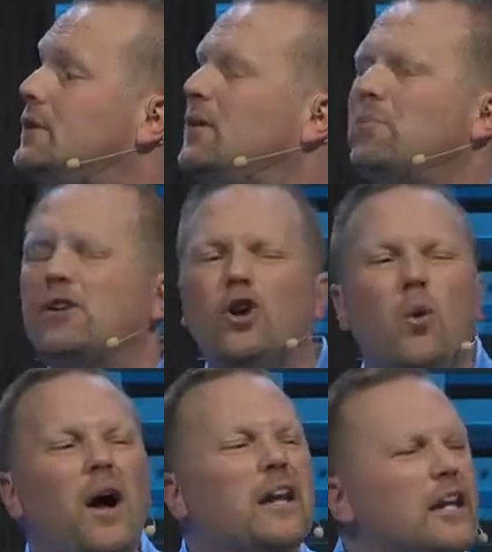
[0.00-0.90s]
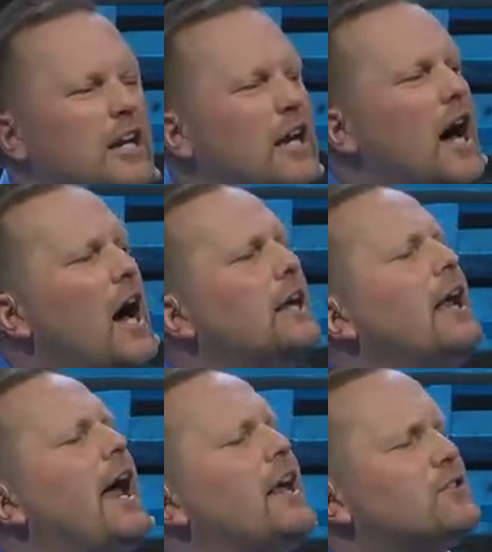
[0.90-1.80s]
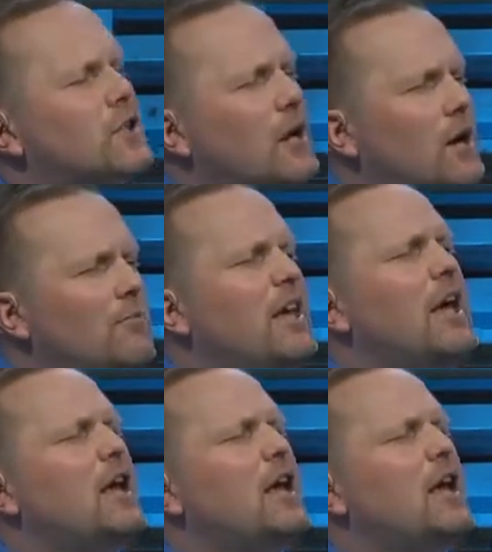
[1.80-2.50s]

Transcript: But you know what? God has come